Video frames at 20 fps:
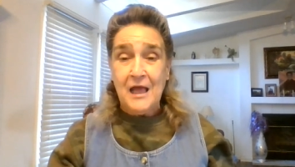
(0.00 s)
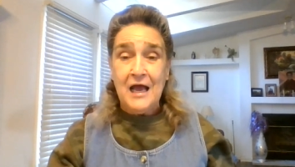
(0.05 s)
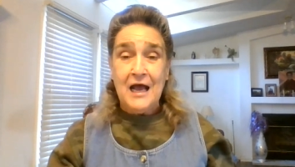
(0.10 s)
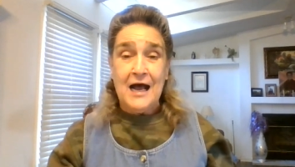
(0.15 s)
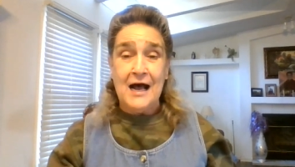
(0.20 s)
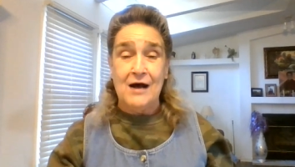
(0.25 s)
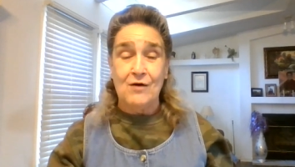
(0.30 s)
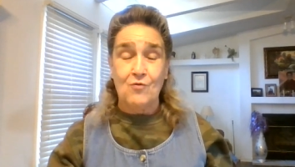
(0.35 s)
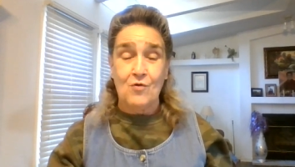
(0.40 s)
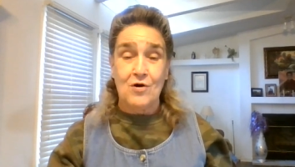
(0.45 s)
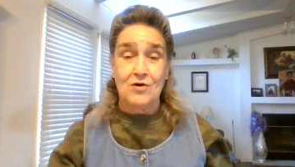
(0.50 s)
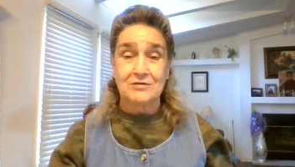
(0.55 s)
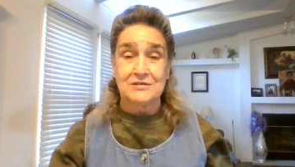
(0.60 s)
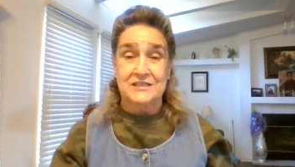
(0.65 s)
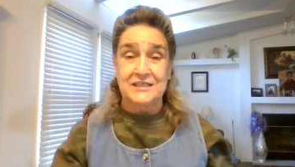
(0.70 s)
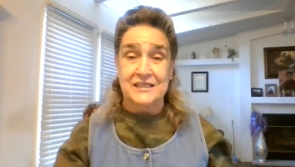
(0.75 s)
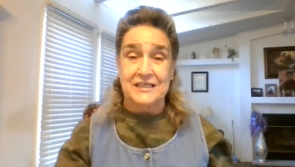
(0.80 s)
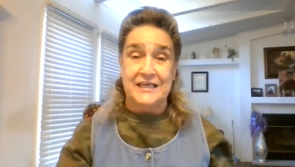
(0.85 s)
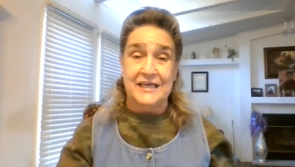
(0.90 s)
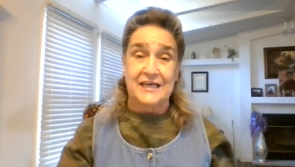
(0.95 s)
I want
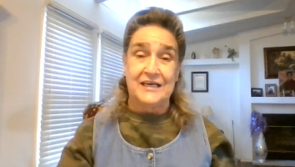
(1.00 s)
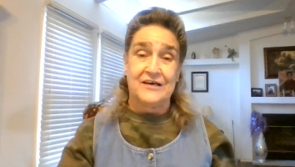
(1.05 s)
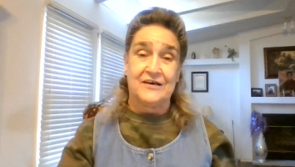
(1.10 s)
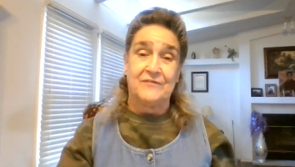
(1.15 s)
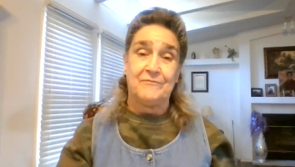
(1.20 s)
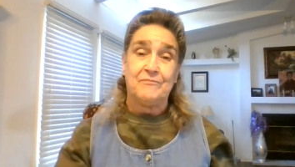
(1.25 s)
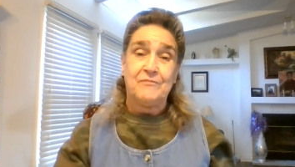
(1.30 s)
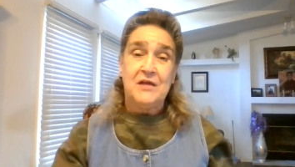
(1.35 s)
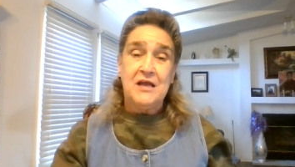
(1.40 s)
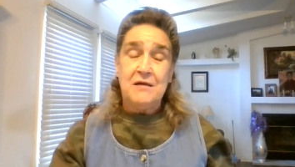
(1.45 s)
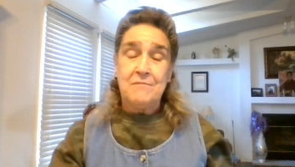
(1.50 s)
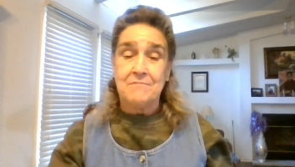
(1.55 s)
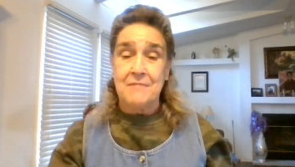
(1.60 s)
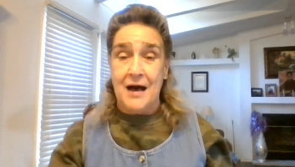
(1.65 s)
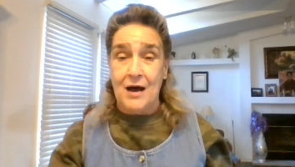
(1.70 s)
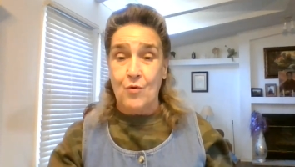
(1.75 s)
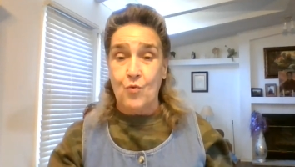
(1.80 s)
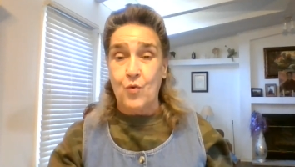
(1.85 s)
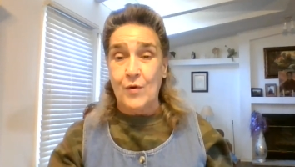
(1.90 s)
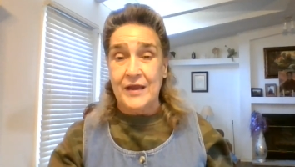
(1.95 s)
to give
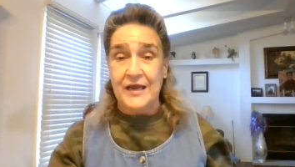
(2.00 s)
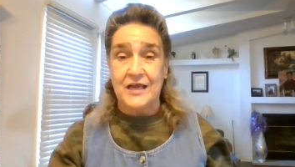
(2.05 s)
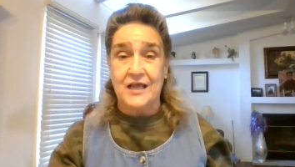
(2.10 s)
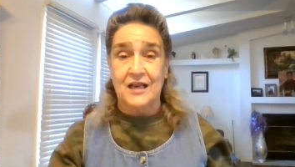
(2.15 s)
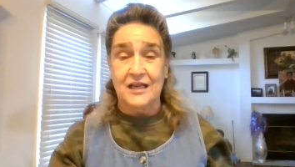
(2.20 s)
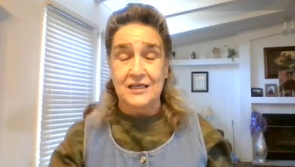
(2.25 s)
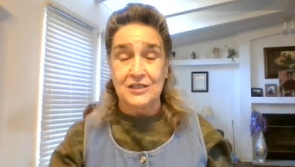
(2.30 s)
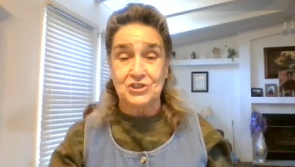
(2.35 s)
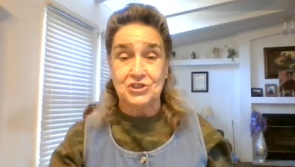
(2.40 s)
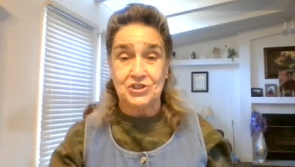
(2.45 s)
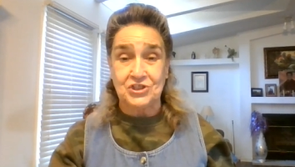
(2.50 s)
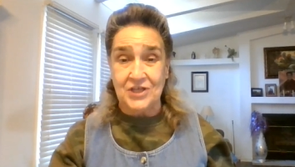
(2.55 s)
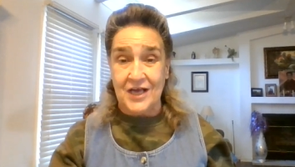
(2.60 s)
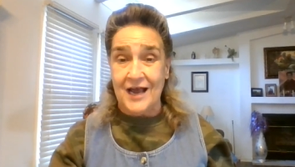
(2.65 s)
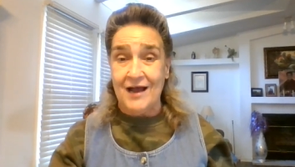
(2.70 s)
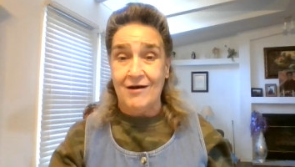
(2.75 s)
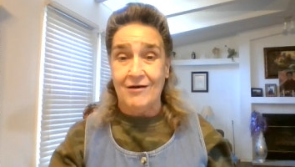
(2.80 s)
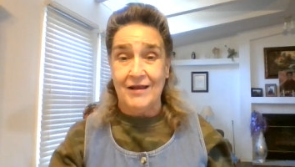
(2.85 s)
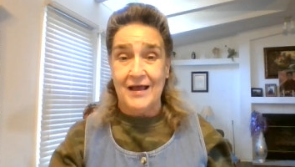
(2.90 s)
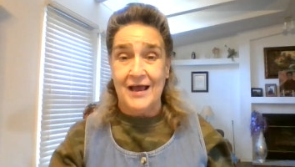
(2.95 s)
my weekly
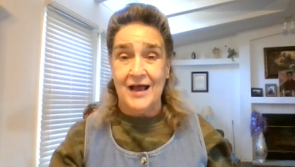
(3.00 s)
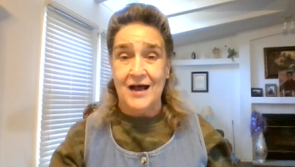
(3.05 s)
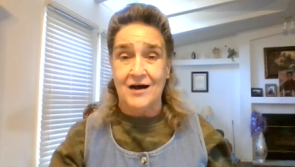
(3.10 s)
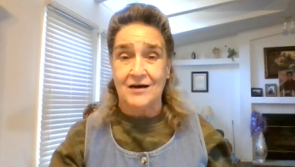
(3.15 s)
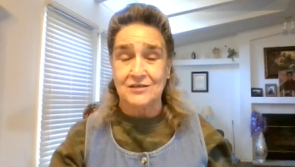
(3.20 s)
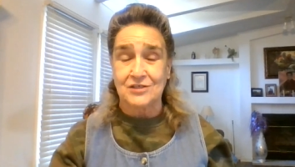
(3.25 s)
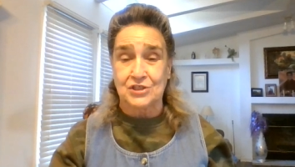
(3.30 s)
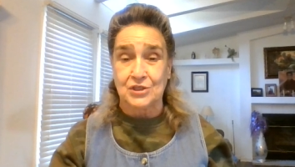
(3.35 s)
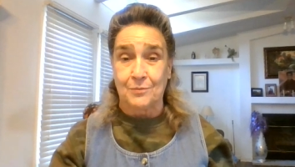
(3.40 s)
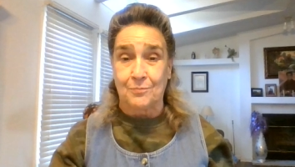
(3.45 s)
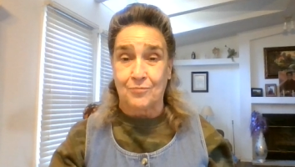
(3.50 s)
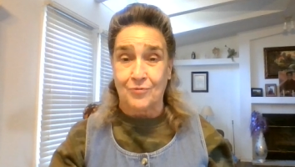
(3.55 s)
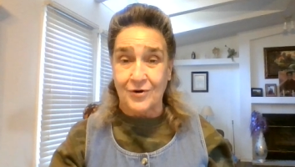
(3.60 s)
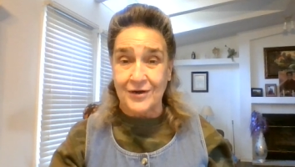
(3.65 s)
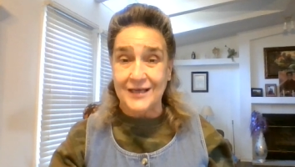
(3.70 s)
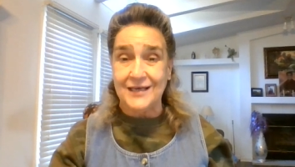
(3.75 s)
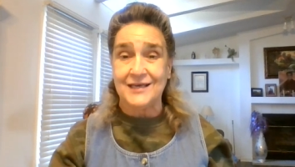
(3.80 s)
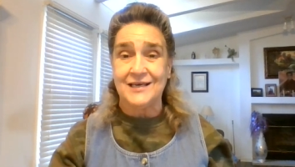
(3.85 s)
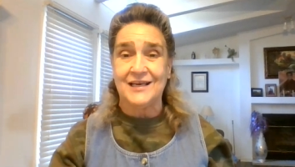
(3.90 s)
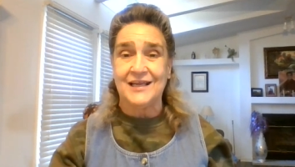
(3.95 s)
shout out to
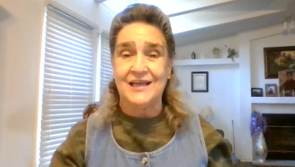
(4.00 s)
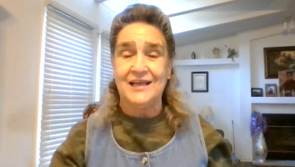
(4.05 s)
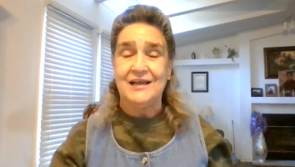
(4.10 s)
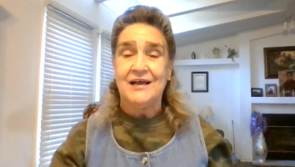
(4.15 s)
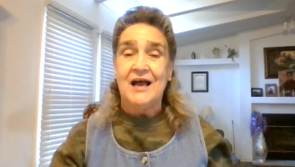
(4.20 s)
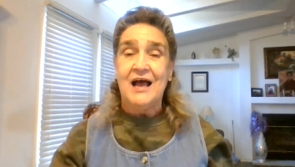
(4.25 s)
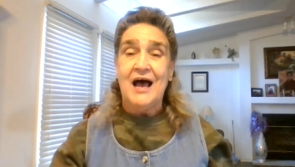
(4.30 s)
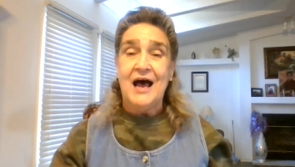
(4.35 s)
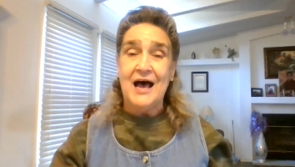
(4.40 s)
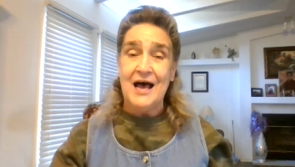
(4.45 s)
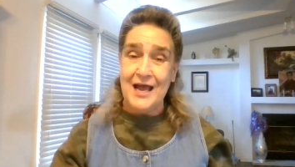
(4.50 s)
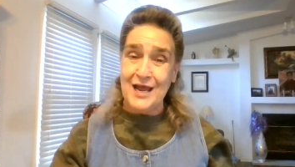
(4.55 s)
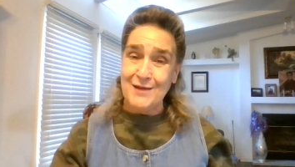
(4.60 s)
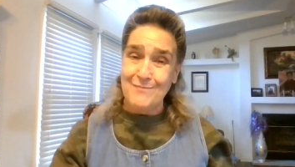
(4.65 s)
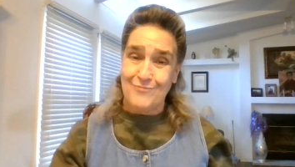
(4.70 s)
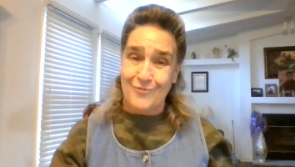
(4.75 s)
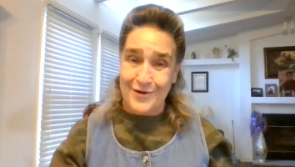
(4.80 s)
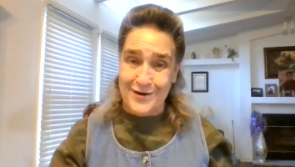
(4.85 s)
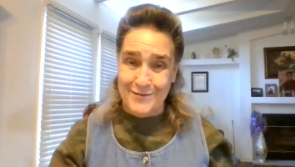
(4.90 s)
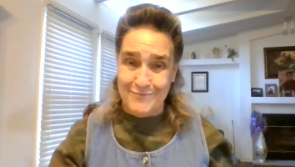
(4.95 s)
Brittany.
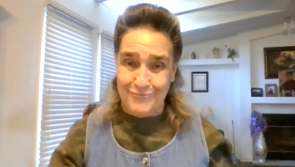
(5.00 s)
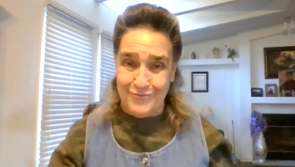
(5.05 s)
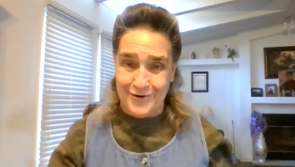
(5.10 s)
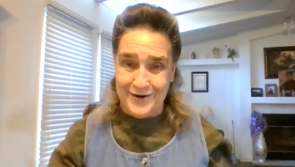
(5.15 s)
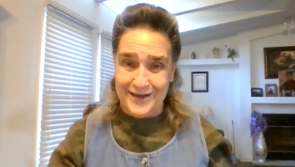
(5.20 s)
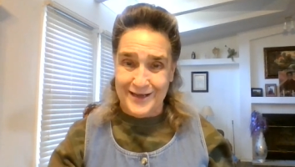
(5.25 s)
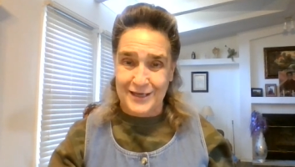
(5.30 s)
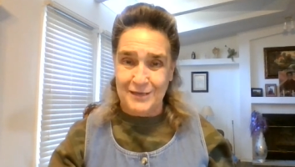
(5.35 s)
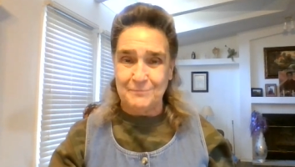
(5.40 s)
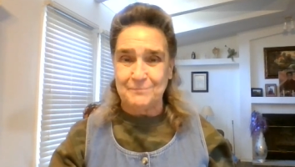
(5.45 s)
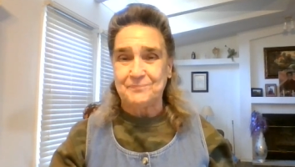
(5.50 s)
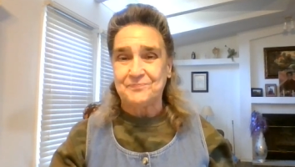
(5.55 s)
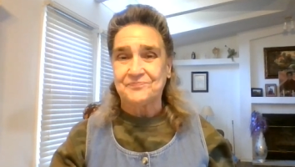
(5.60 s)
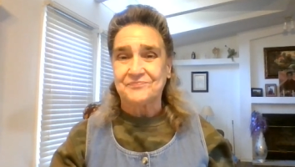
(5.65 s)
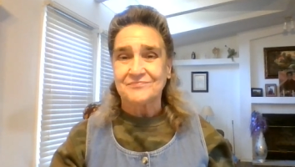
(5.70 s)
Hey, Britt, Britt.